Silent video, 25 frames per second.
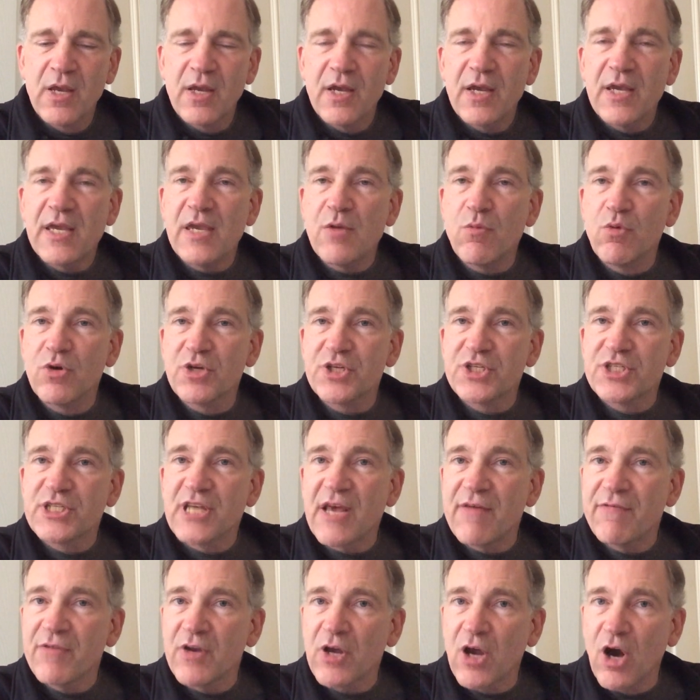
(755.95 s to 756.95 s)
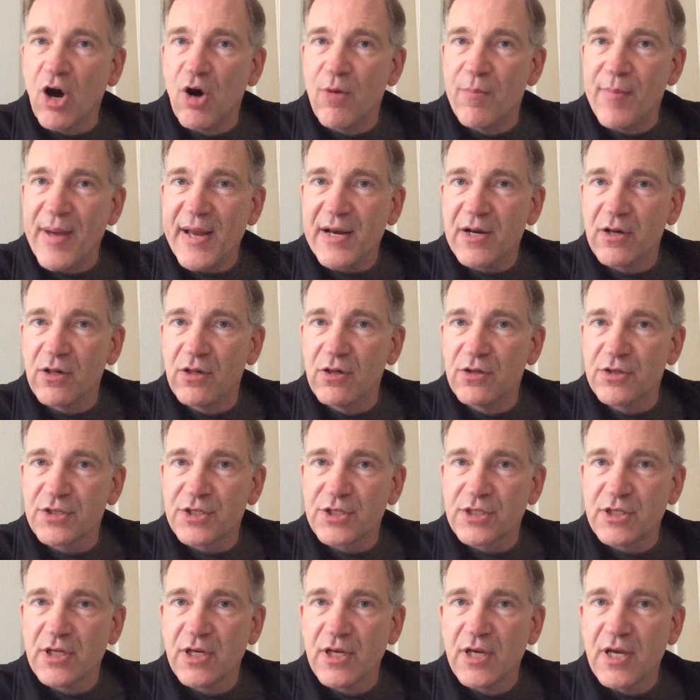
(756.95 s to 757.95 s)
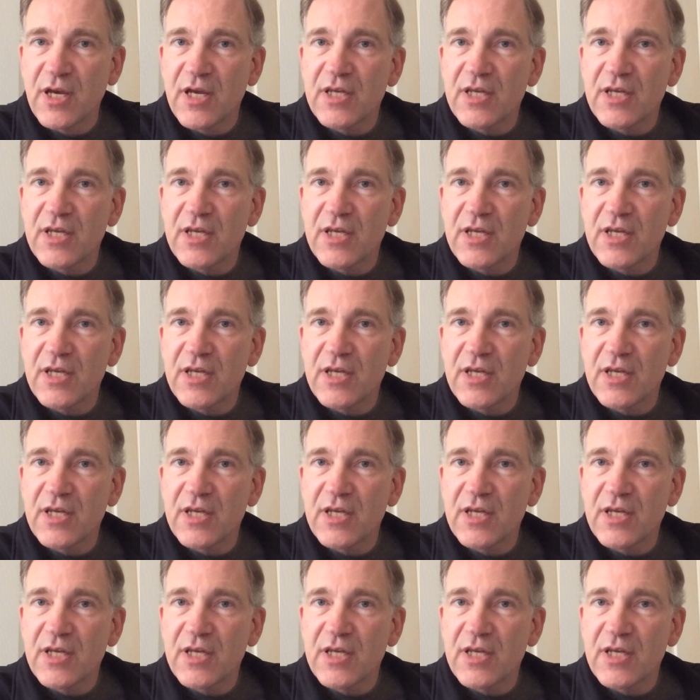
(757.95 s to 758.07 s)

he won 7 gold medals,